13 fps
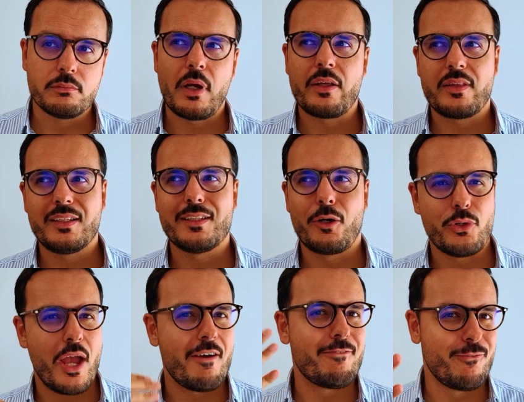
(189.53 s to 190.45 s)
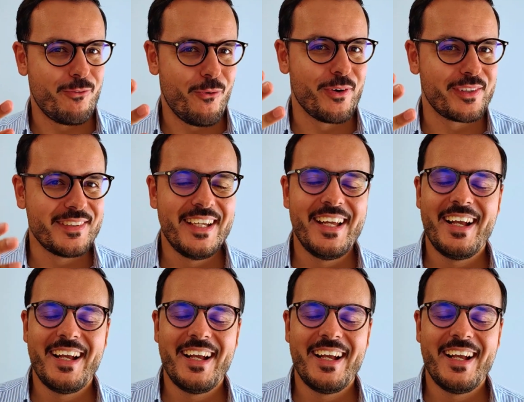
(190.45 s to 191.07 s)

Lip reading: I think now you have 4